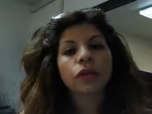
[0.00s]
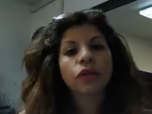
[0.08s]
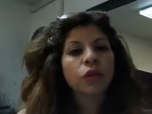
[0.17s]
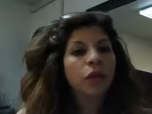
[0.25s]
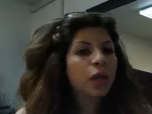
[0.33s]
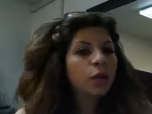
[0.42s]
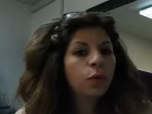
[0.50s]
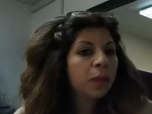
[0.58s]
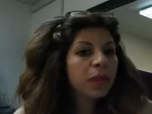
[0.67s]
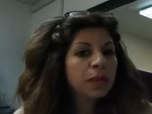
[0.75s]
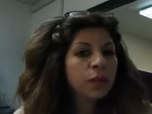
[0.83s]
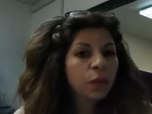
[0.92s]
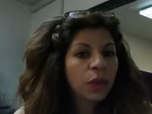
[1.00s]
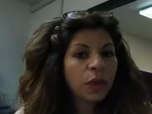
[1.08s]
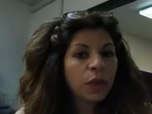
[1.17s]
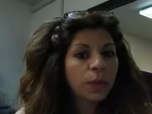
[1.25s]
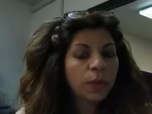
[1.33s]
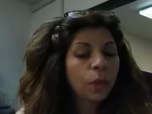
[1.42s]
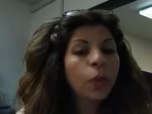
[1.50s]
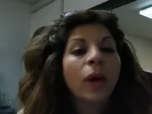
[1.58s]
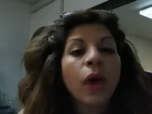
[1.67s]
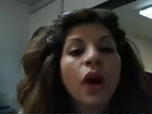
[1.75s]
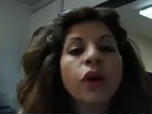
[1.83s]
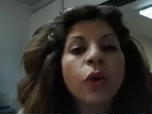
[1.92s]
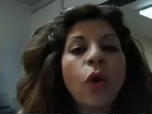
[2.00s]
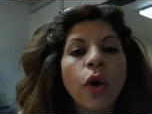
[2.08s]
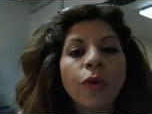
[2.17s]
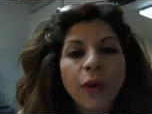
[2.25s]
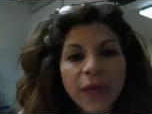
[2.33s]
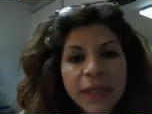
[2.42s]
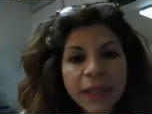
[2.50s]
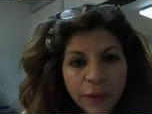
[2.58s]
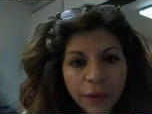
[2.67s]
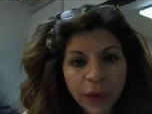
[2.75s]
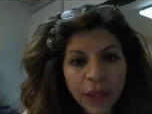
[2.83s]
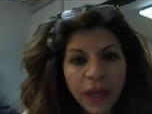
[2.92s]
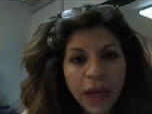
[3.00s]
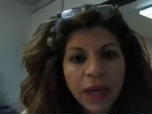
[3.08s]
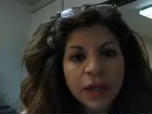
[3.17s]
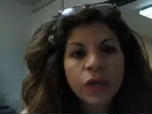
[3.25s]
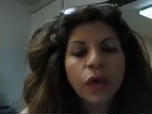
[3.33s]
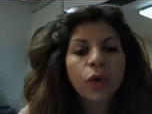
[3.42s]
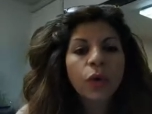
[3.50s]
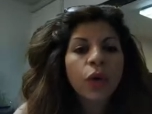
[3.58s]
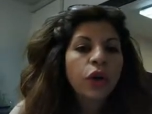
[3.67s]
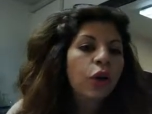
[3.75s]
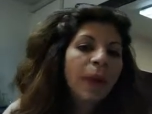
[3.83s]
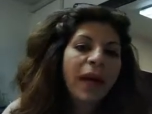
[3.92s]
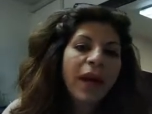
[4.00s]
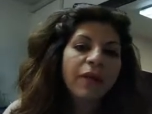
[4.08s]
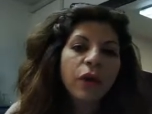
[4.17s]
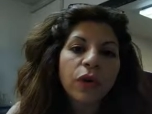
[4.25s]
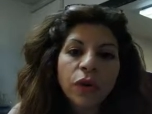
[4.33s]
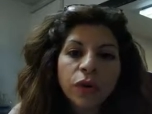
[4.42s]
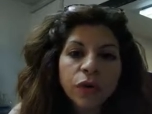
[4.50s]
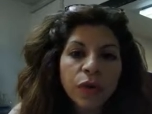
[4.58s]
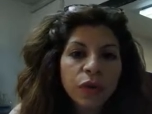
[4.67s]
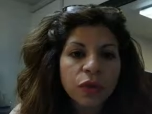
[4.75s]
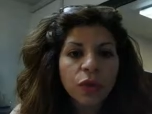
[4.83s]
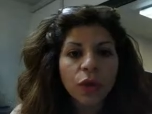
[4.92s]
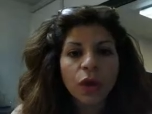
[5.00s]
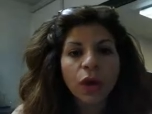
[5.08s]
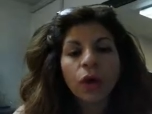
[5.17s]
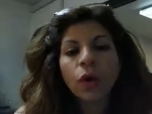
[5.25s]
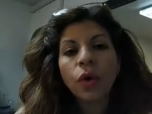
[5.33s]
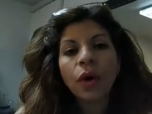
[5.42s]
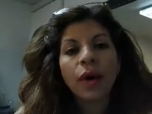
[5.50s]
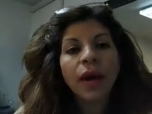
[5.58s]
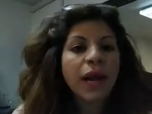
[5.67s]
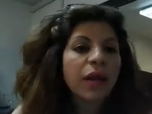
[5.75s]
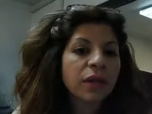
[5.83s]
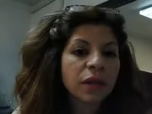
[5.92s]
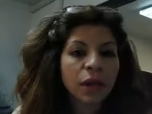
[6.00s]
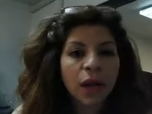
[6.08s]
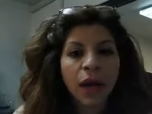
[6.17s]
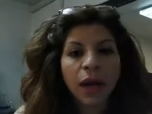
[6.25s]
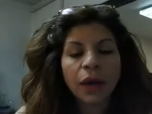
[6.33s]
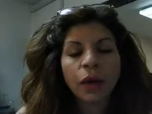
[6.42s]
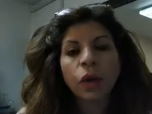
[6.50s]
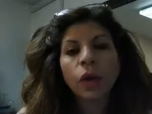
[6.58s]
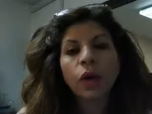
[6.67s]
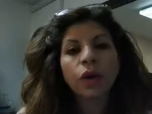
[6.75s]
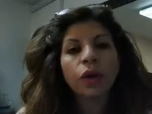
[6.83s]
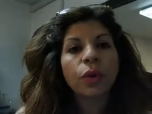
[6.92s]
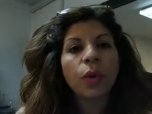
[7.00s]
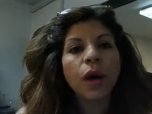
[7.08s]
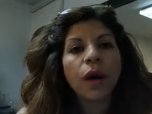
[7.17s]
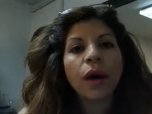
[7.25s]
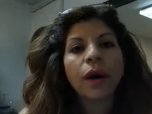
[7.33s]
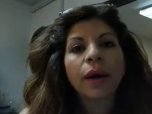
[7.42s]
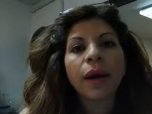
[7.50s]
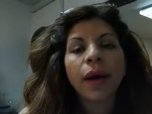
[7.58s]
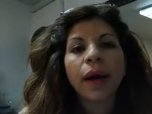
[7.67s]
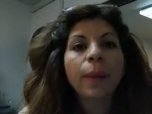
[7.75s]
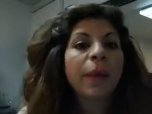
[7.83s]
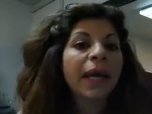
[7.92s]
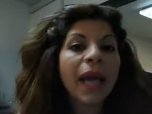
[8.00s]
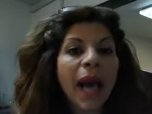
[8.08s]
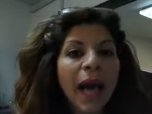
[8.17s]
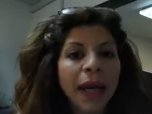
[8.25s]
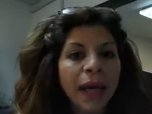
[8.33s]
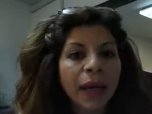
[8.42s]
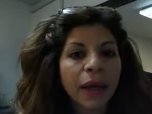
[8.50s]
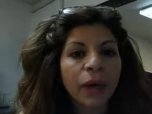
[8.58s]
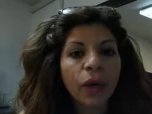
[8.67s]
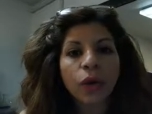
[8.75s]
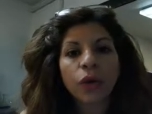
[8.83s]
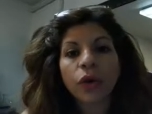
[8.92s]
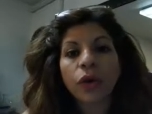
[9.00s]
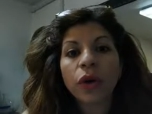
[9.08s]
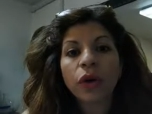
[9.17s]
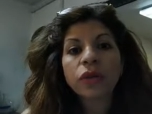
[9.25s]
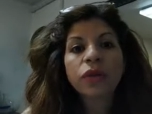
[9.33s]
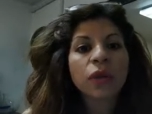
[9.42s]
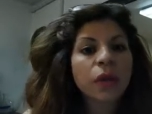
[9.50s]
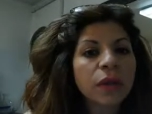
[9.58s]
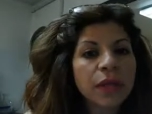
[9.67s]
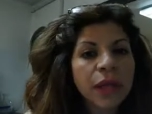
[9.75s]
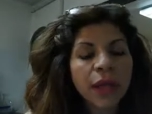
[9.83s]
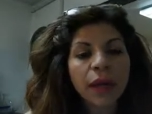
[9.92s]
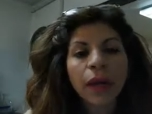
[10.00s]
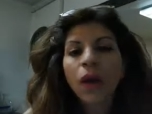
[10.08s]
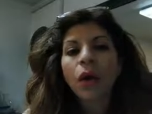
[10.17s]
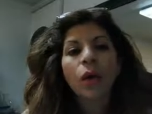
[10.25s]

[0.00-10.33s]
Should they do business with you? What are you offering different? So you might have a grocery store or hair salon, or you are a mechanic, or you're a consultant,